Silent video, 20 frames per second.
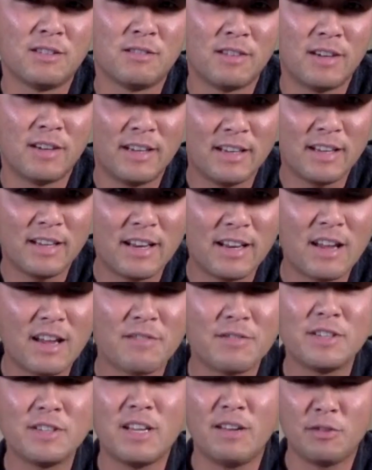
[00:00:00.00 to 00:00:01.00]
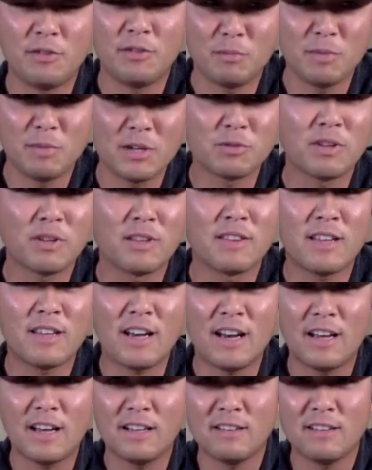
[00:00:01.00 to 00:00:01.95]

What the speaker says: right? And every day, if you're measuring that,